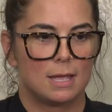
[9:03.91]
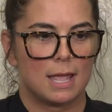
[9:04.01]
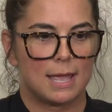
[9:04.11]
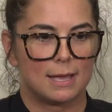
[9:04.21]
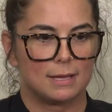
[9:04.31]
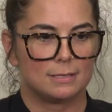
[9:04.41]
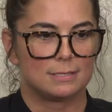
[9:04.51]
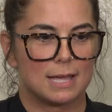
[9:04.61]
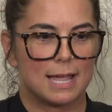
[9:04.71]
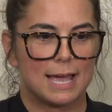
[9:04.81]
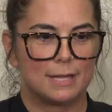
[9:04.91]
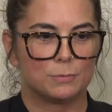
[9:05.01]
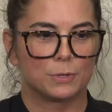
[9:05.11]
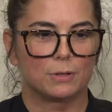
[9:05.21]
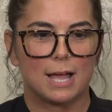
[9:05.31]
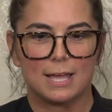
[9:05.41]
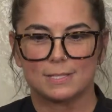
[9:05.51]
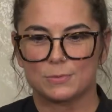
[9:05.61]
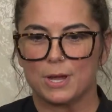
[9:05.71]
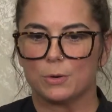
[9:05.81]
and had
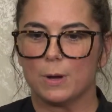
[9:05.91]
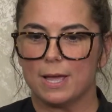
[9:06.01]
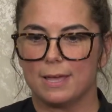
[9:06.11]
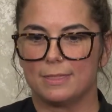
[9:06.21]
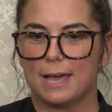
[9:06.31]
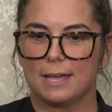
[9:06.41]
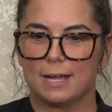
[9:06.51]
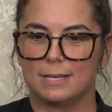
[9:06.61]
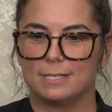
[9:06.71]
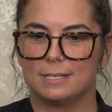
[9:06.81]
realized right away that I did